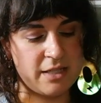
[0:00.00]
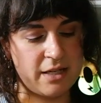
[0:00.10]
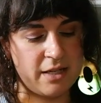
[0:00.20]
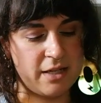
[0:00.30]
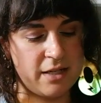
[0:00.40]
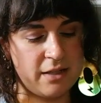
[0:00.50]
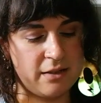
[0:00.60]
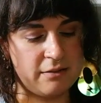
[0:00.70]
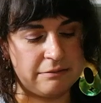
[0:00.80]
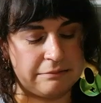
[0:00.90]

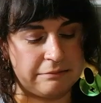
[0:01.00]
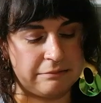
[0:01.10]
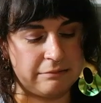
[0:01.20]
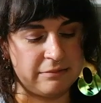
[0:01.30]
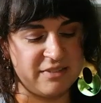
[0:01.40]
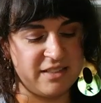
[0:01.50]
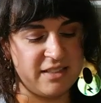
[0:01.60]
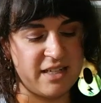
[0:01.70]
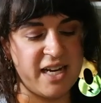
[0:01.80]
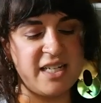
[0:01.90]

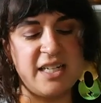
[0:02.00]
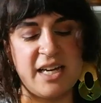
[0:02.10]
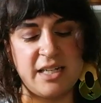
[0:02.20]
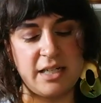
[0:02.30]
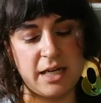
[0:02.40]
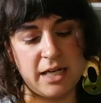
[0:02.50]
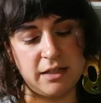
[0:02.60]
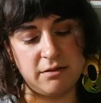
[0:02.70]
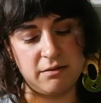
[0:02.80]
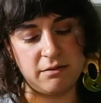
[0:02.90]

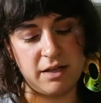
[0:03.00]
9099,